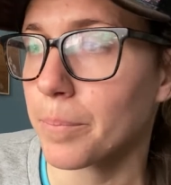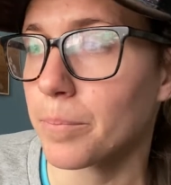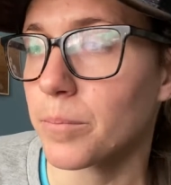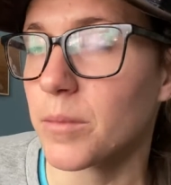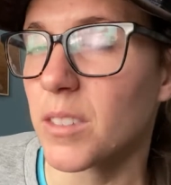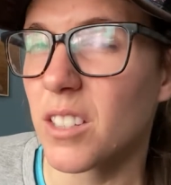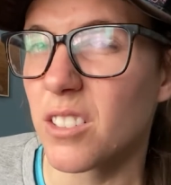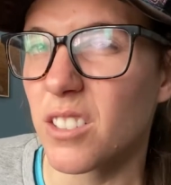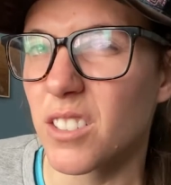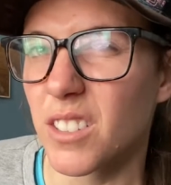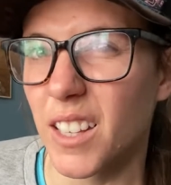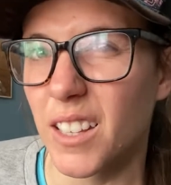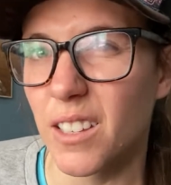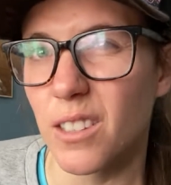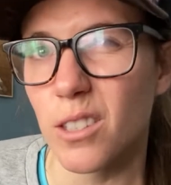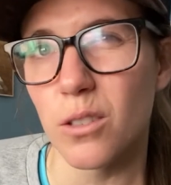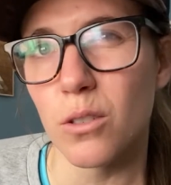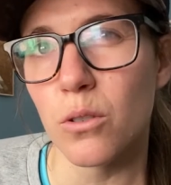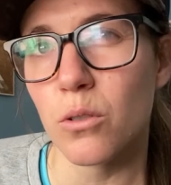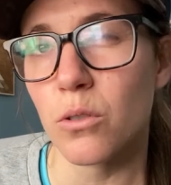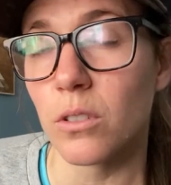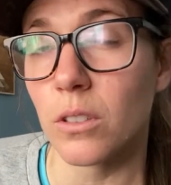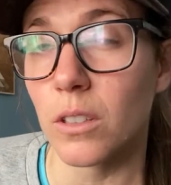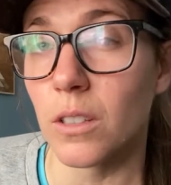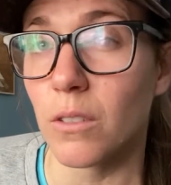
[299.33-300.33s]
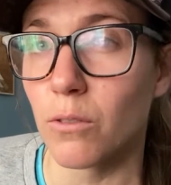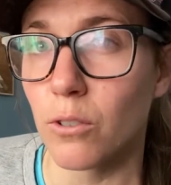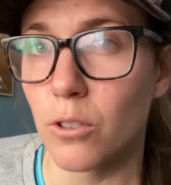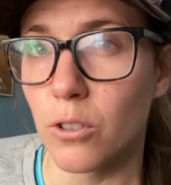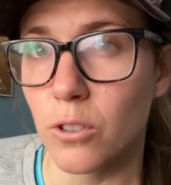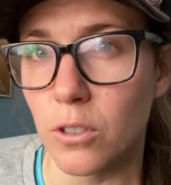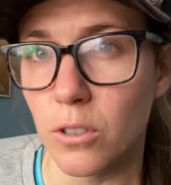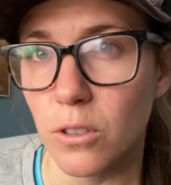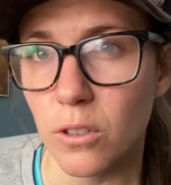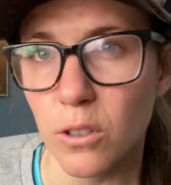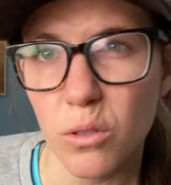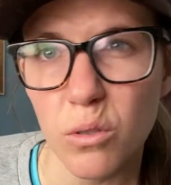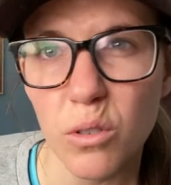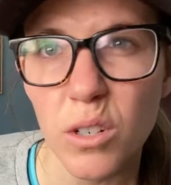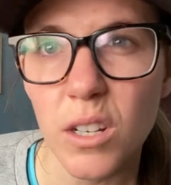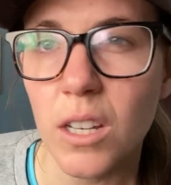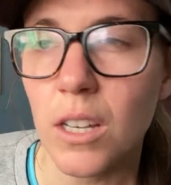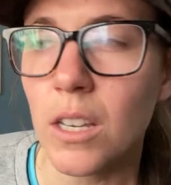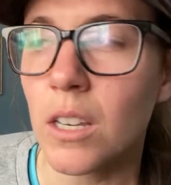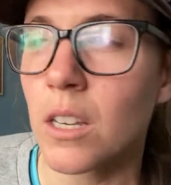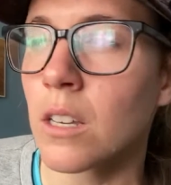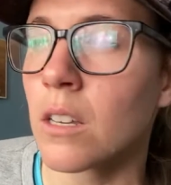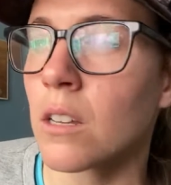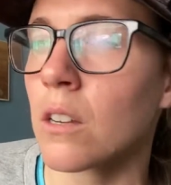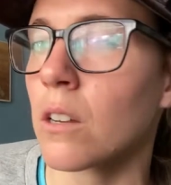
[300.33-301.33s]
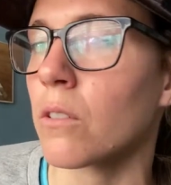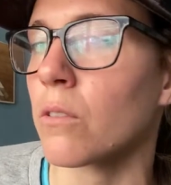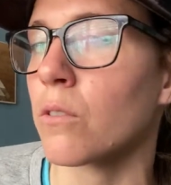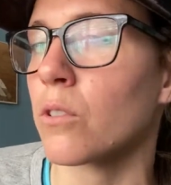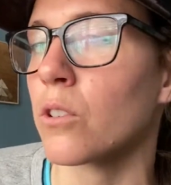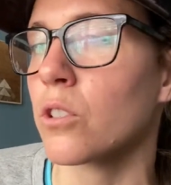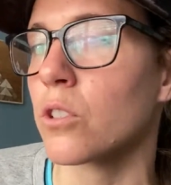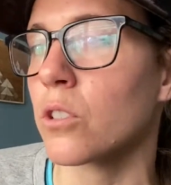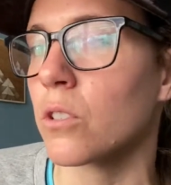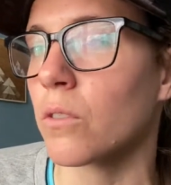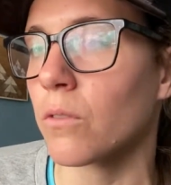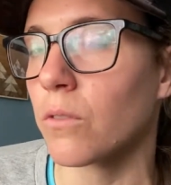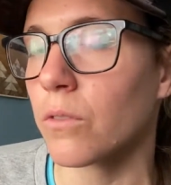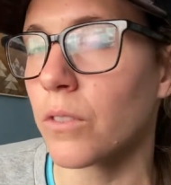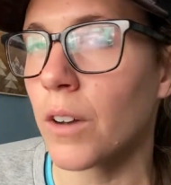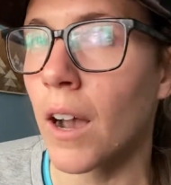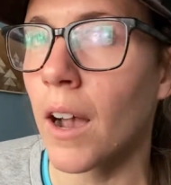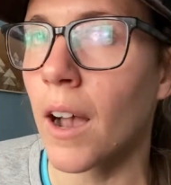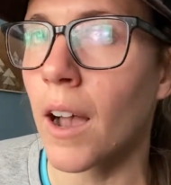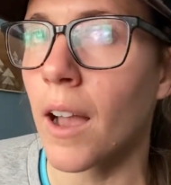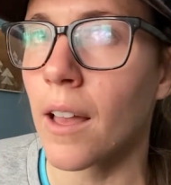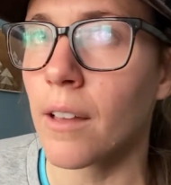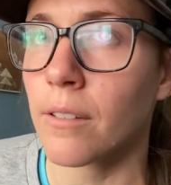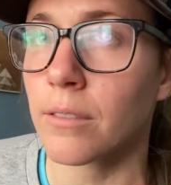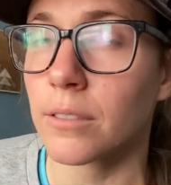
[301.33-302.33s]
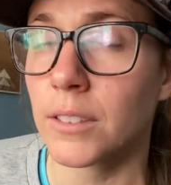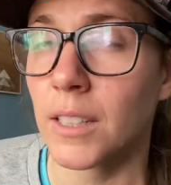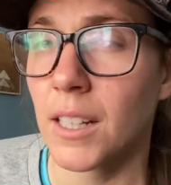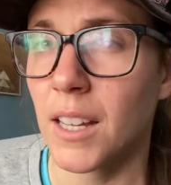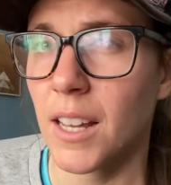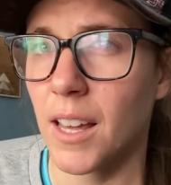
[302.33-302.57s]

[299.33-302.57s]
There's like usually version 3 or version 5.